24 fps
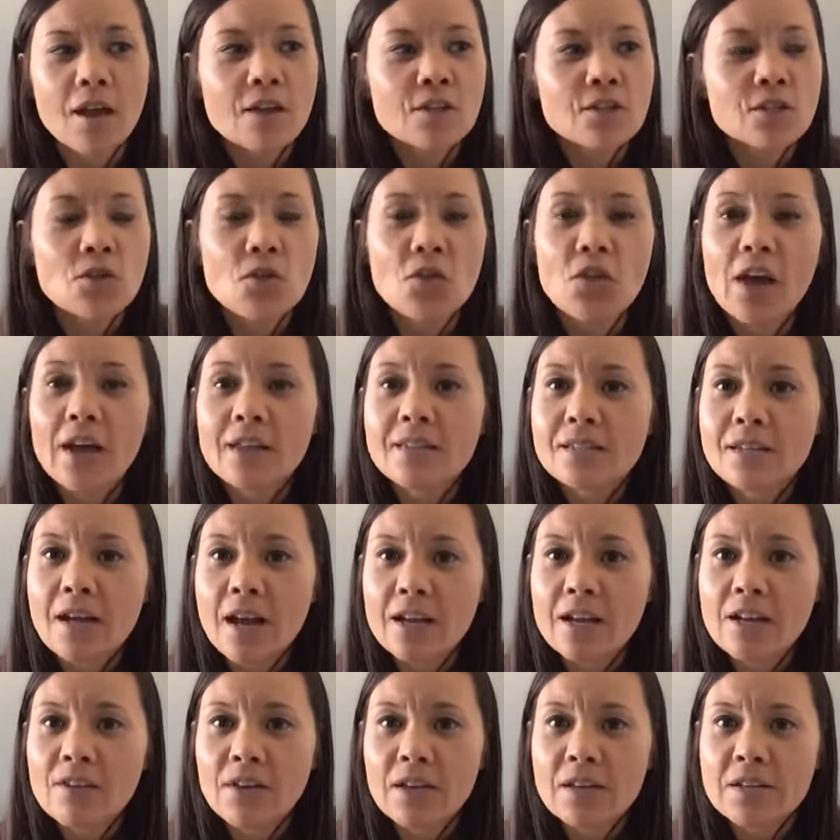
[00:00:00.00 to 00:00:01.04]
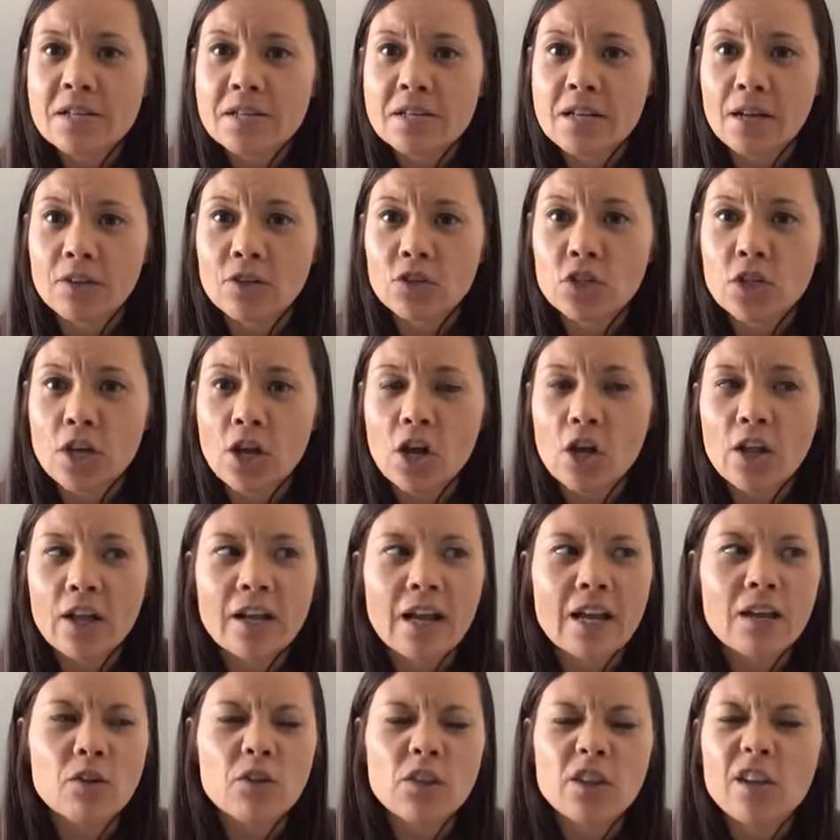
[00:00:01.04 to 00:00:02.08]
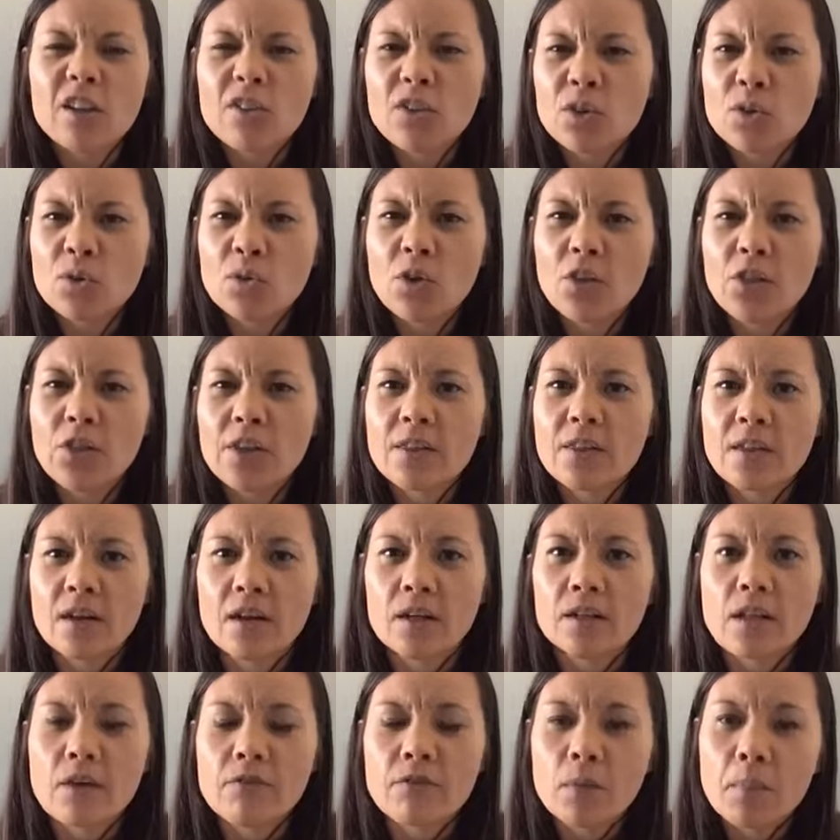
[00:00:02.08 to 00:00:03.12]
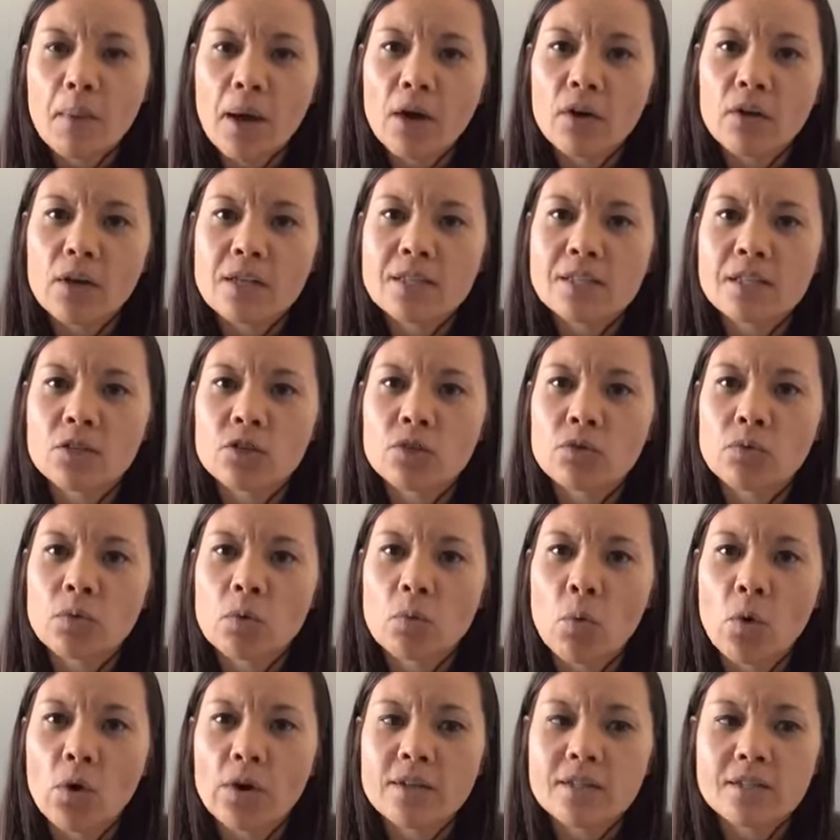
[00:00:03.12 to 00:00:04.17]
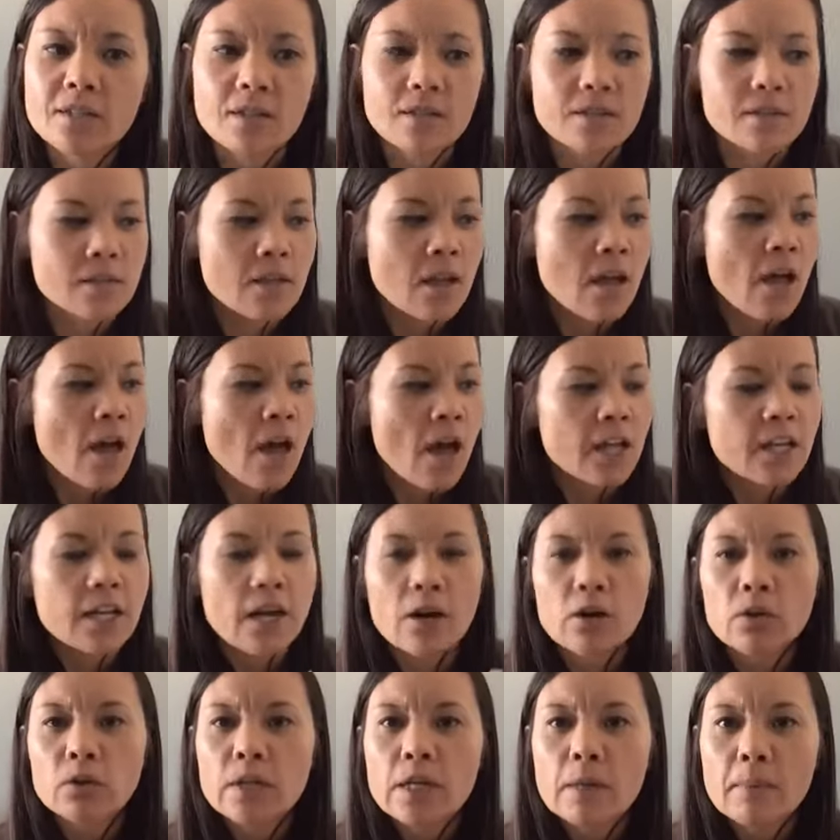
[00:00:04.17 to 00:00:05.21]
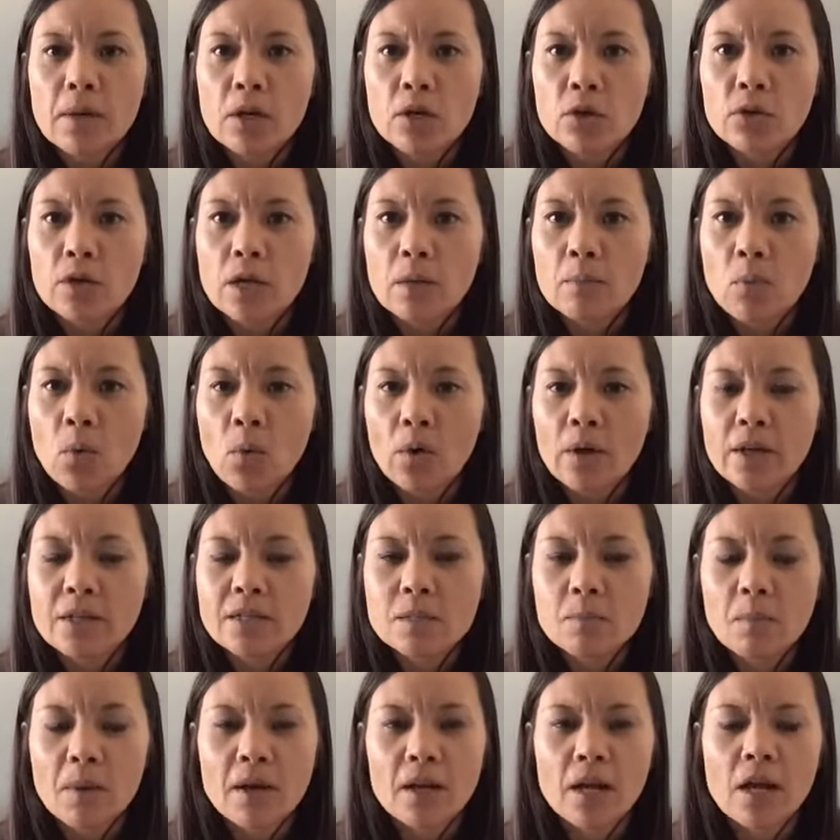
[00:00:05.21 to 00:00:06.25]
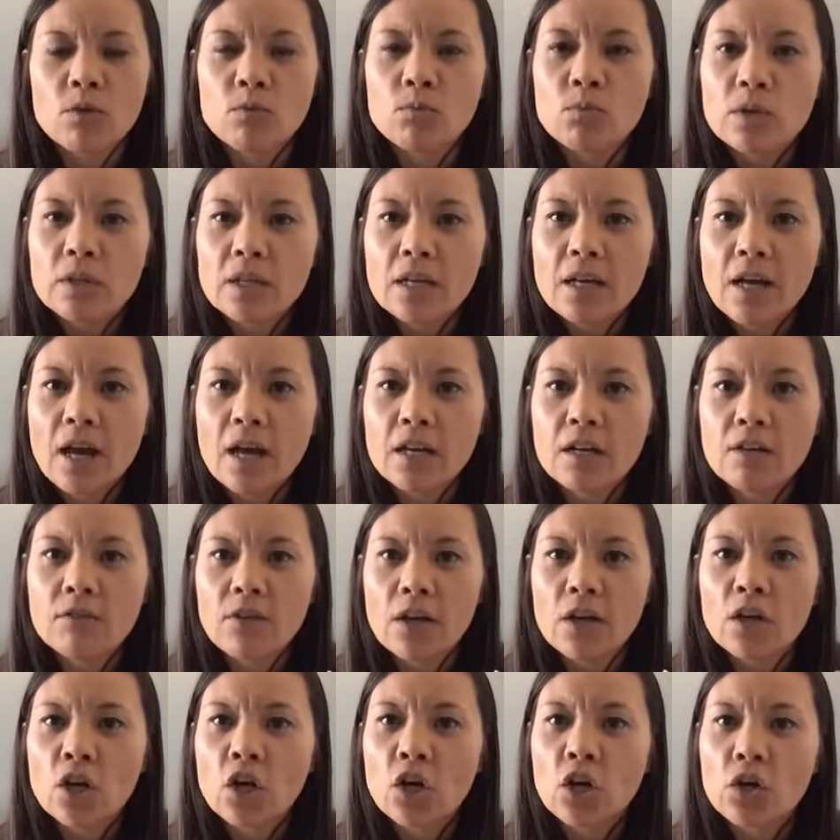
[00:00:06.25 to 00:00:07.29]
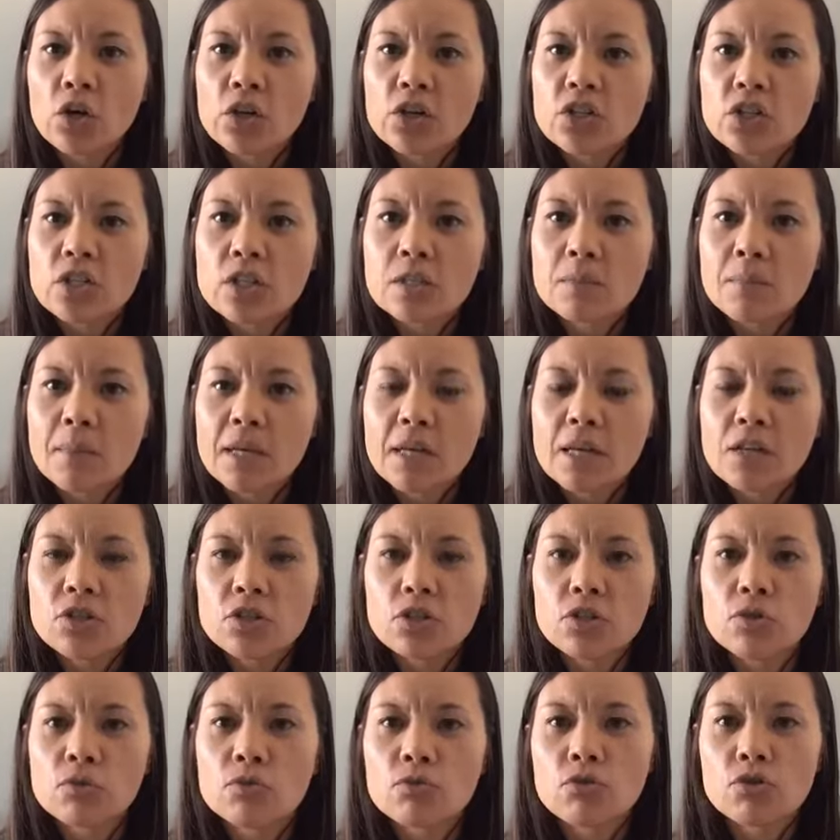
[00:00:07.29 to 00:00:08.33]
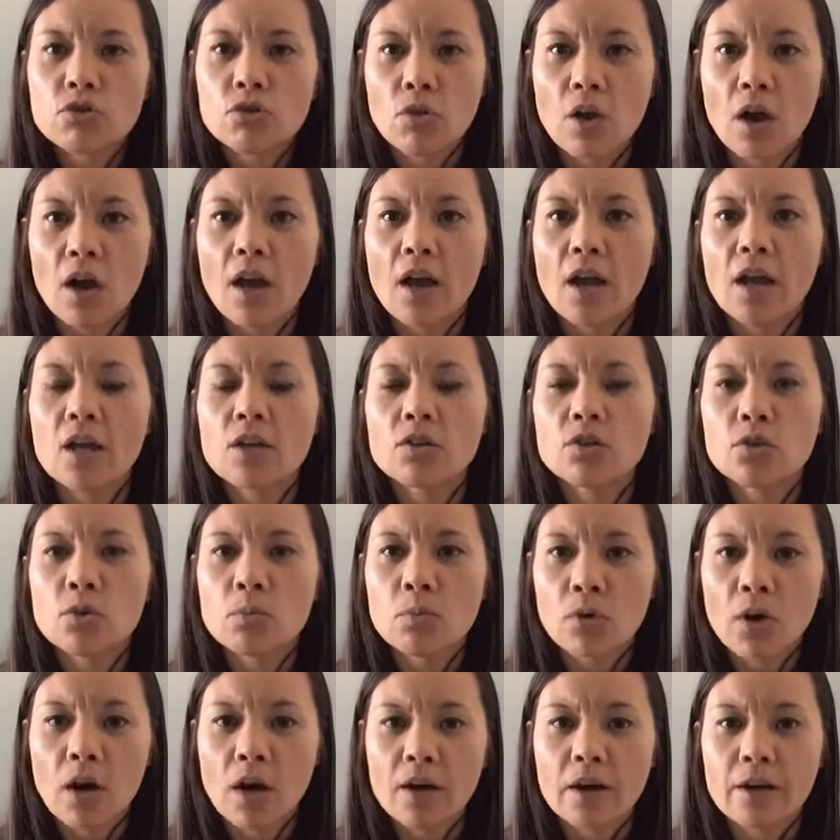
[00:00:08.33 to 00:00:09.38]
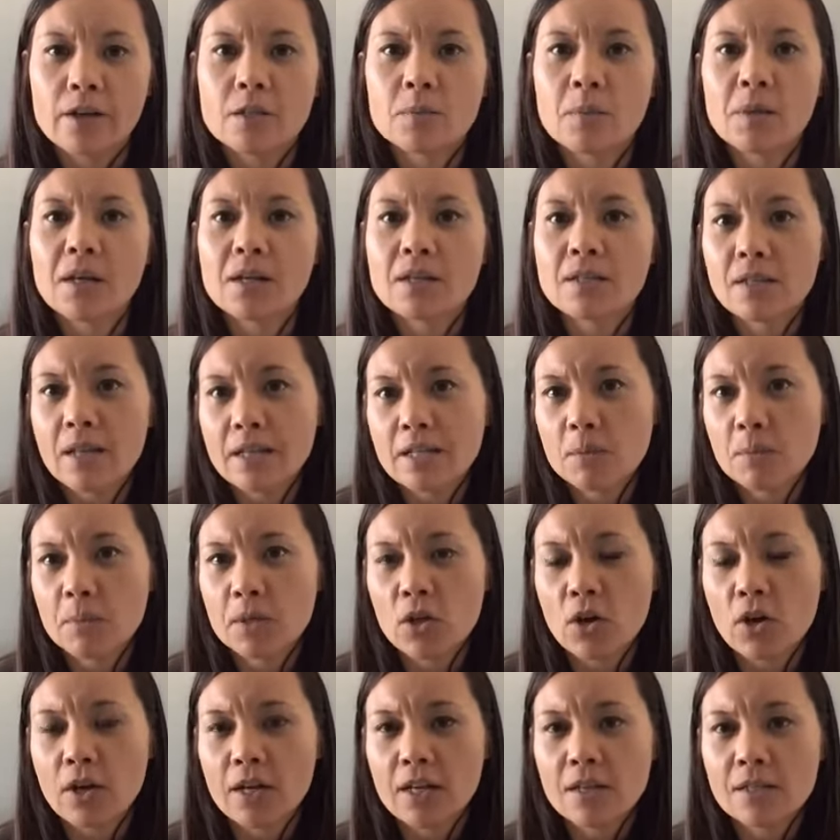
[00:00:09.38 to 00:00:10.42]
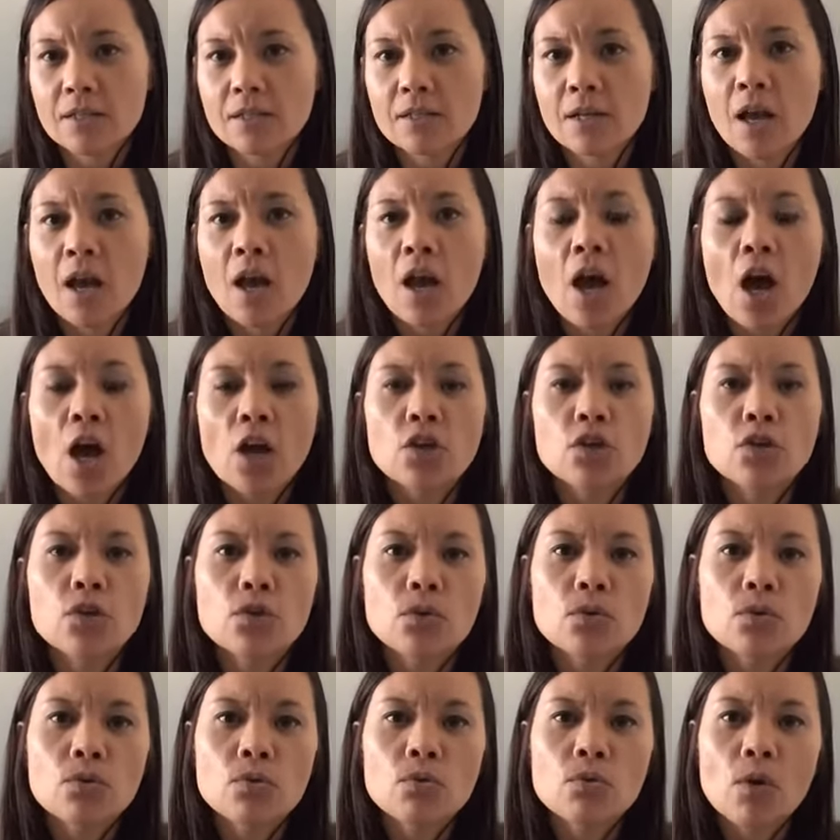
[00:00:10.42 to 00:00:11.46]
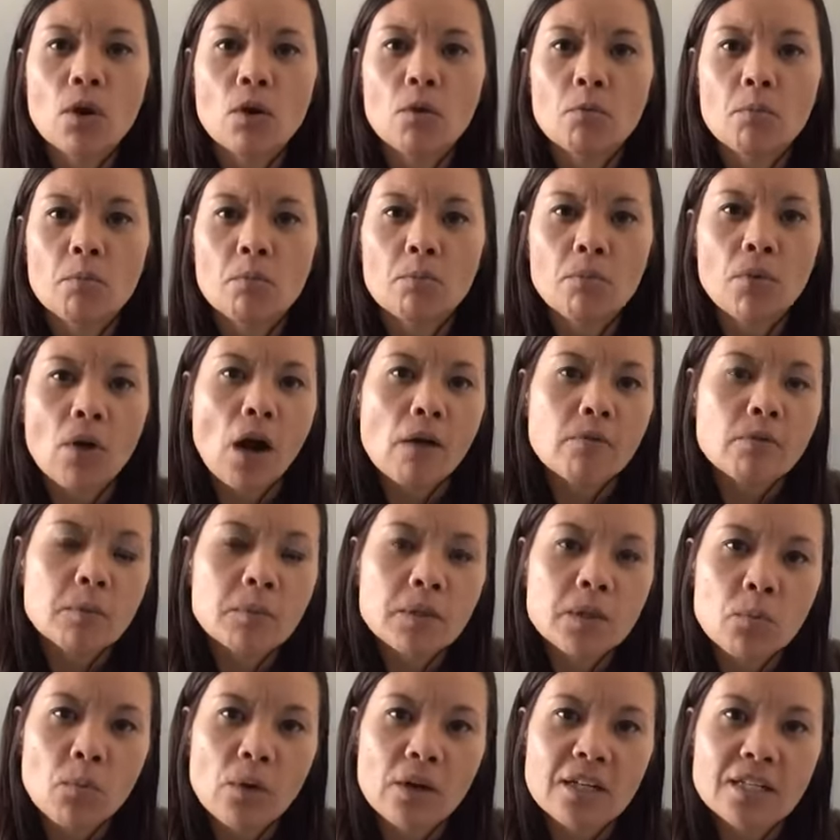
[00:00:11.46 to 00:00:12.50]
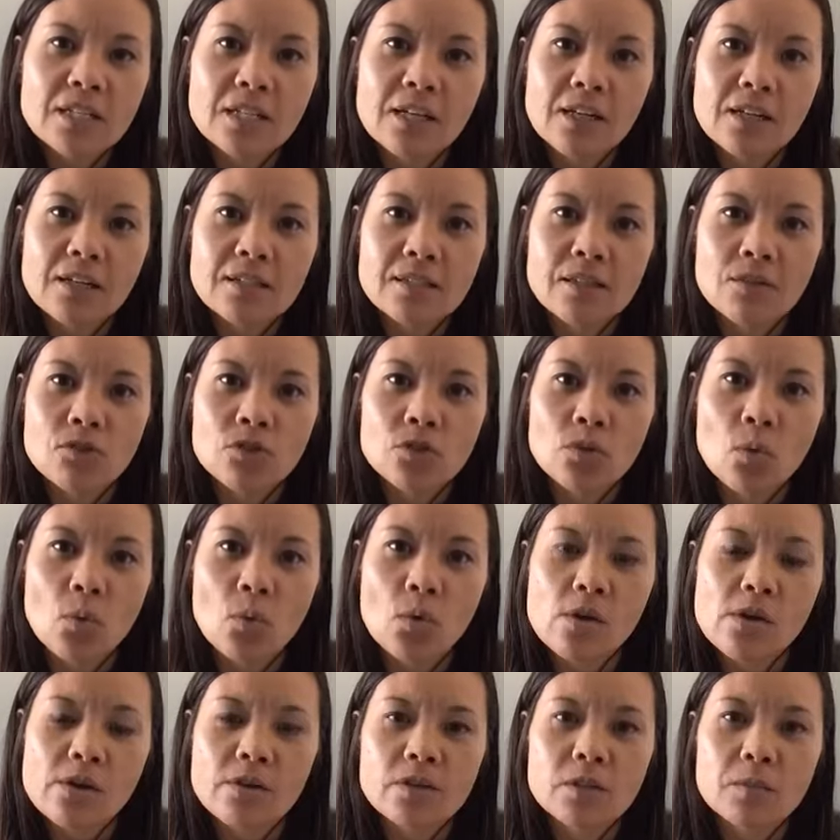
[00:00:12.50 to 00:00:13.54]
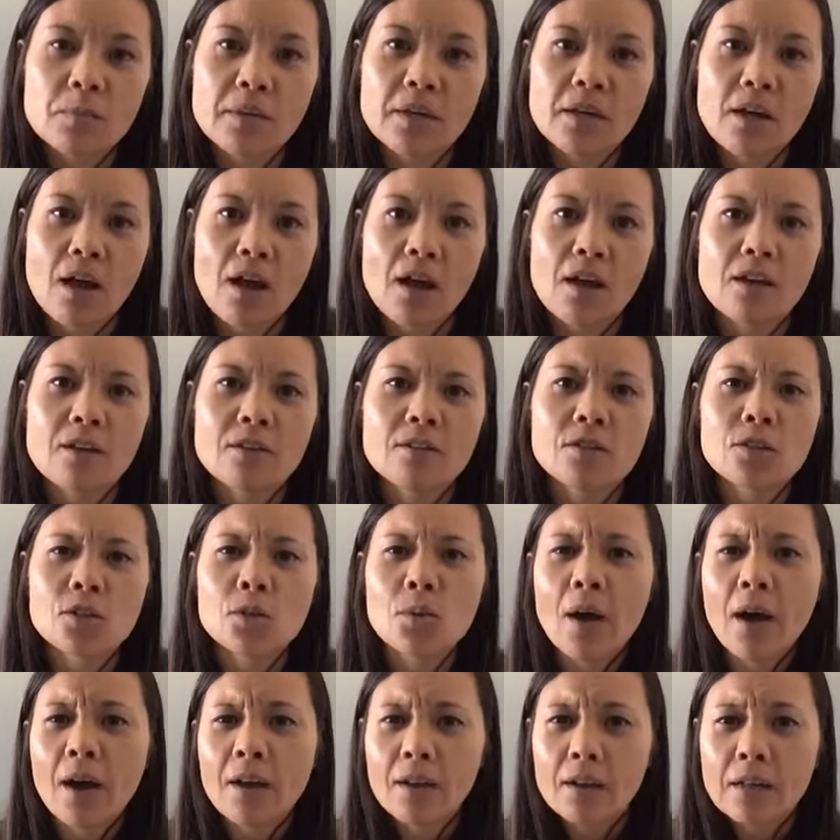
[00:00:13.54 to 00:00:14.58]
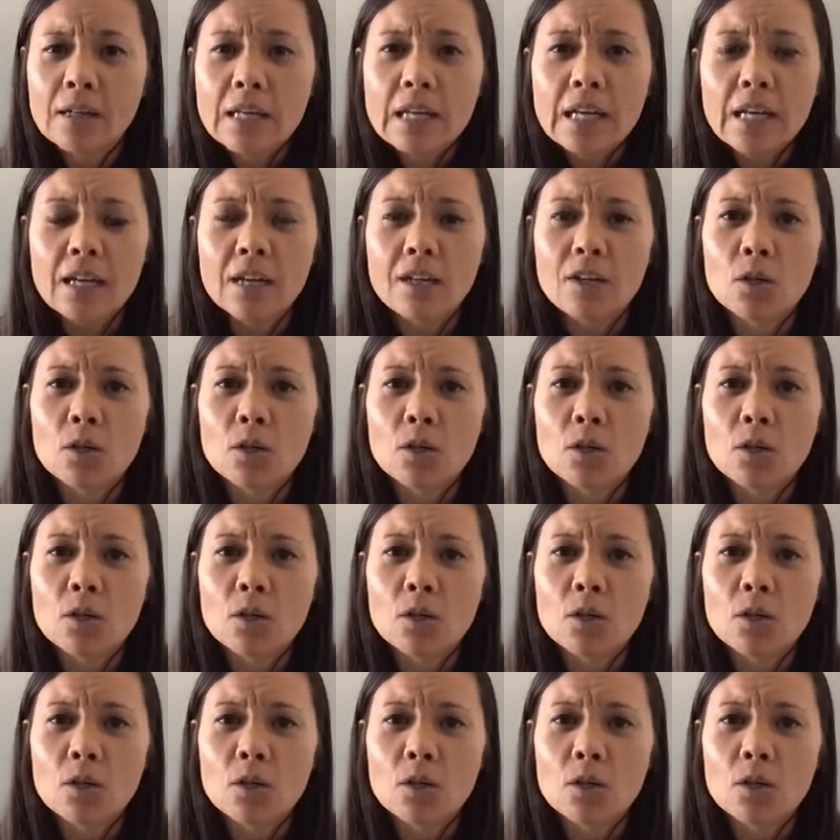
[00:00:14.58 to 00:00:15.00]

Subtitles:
So that's kind of it in a nutshell. And the other cool thing that I love about Essential Rewards is not only am I earning points, but it really kind of encourages me to try new products because let's be honest, you probably wanted to get essential oils because you had a need.